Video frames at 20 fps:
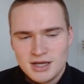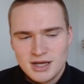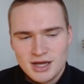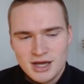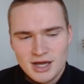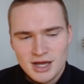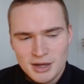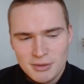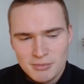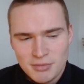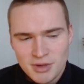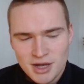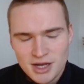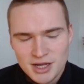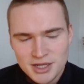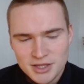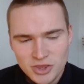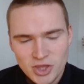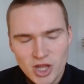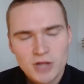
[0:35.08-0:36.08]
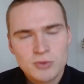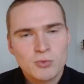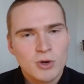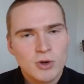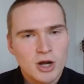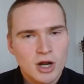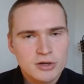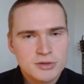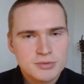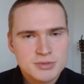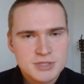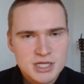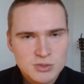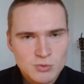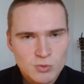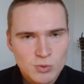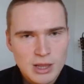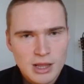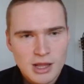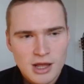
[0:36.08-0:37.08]
um, not one hundred
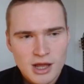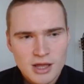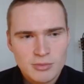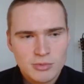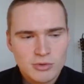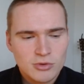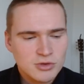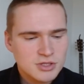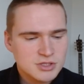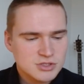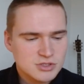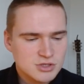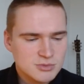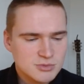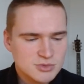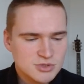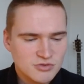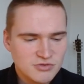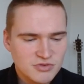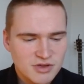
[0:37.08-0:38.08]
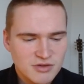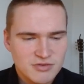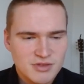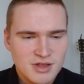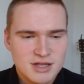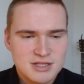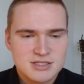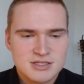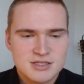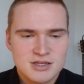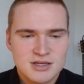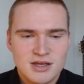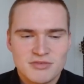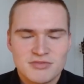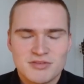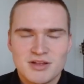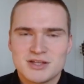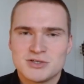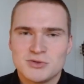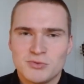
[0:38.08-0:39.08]
percent reliable in terms of if that's uh, if
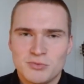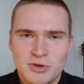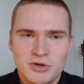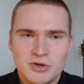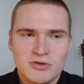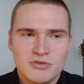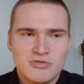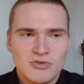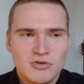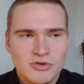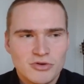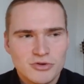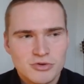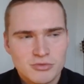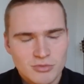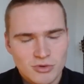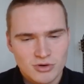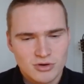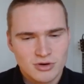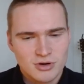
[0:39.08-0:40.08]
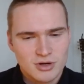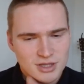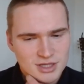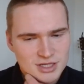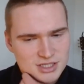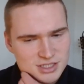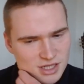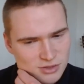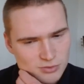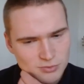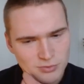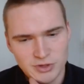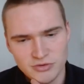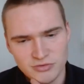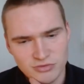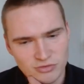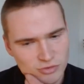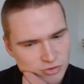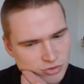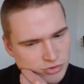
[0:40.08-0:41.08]
that's real volume, or at least not real
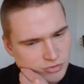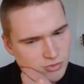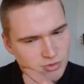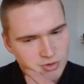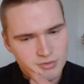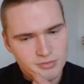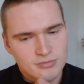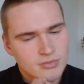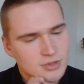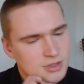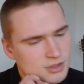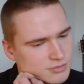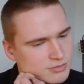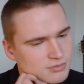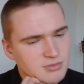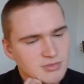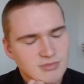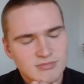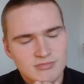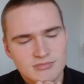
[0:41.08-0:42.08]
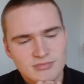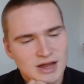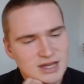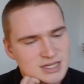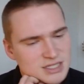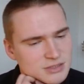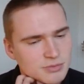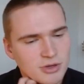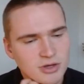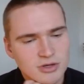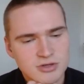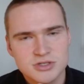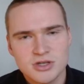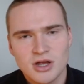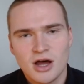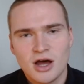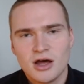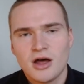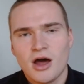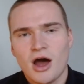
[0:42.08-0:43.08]
volume, or but I suppose
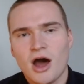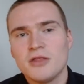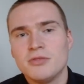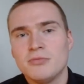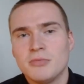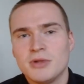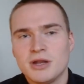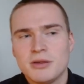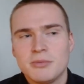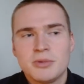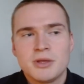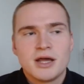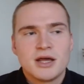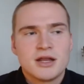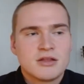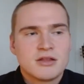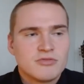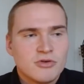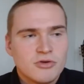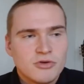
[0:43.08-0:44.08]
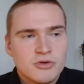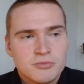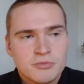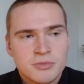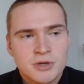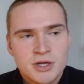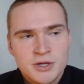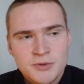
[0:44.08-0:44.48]
uh, unmanipulated volume.